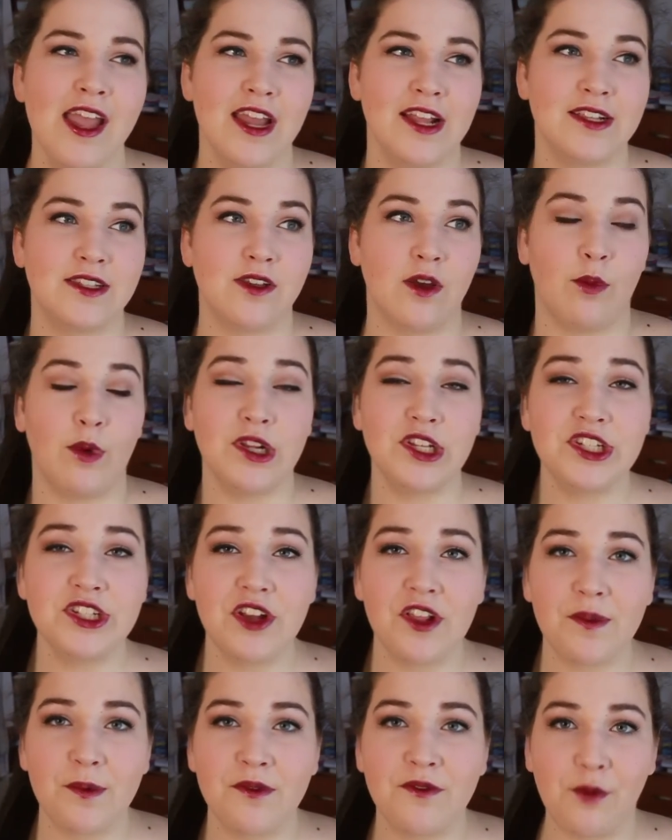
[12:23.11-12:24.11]
and so what she
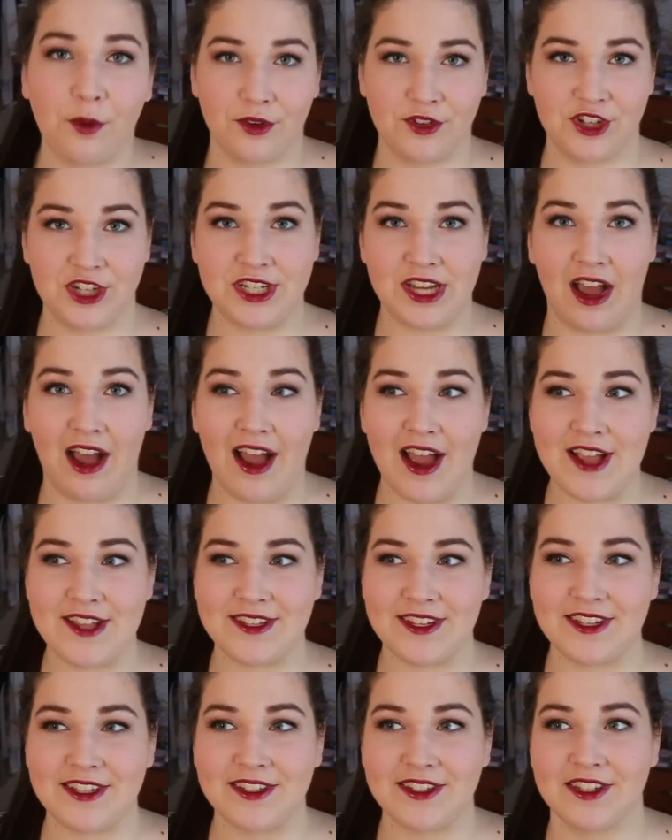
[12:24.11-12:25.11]
does before she
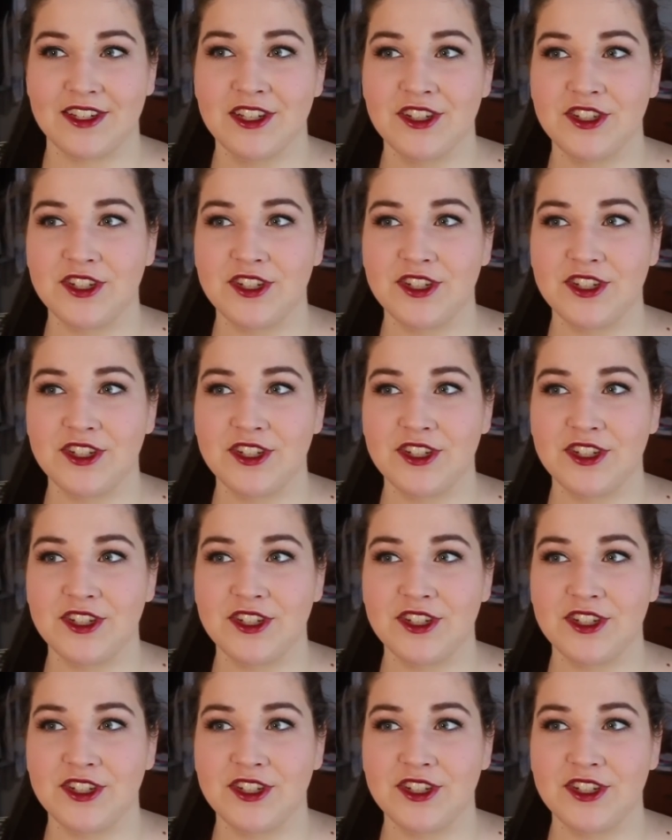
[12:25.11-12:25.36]
dies is